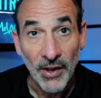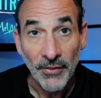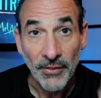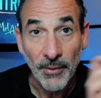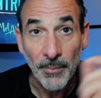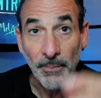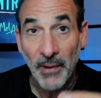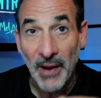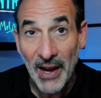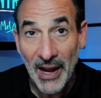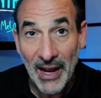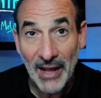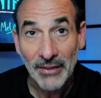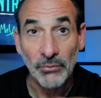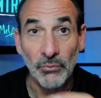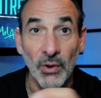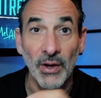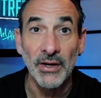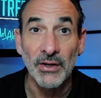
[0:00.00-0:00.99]
the
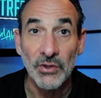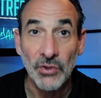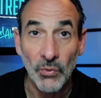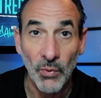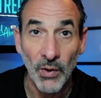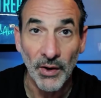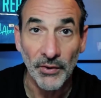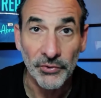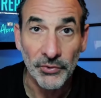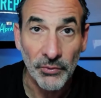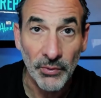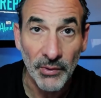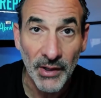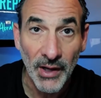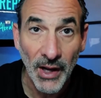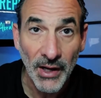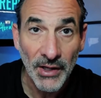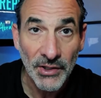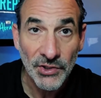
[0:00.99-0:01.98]
pathway to wealth
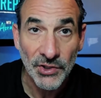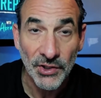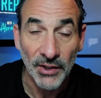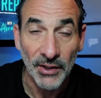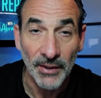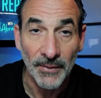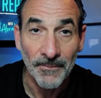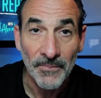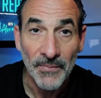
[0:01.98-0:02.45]
creation.